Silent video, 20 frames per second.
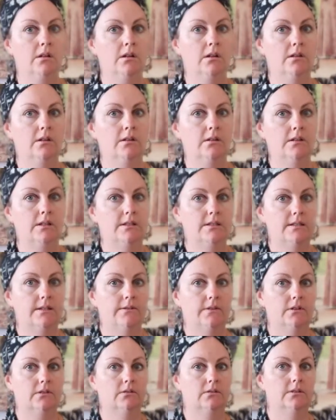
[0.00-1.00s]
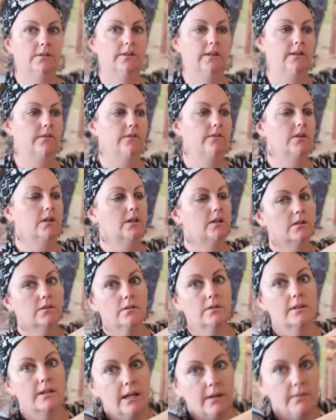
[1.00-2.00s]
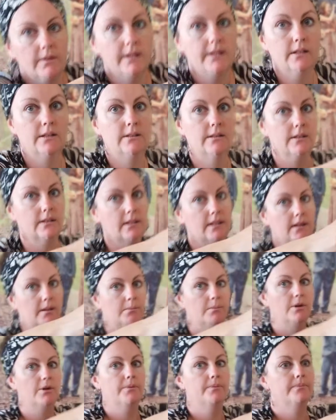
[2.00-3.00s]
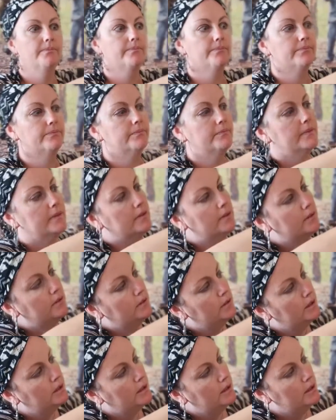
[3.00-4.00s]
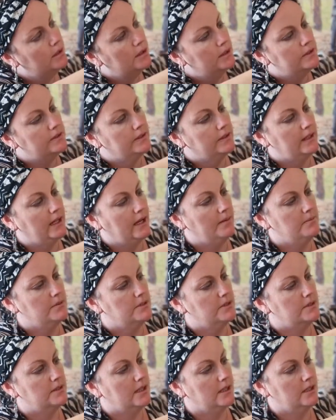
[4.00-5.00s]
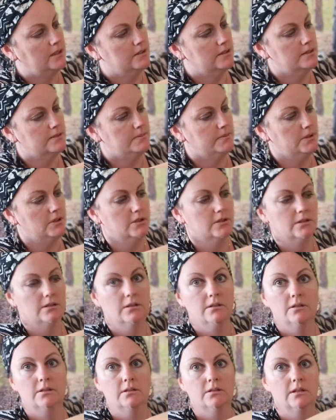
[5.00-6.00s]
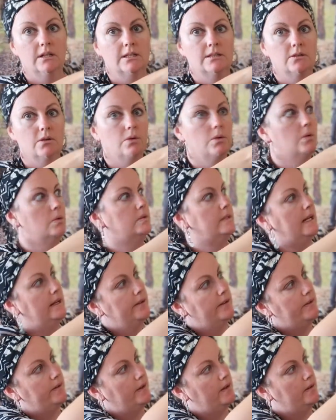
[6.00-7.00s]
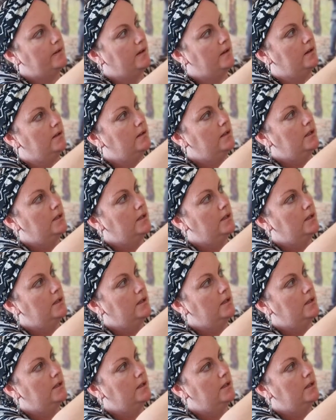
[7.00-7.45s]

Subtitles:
Let's have a look, see if we can do it that way to the camera. So yeah, I'm just getting the spoon and it's all down the center.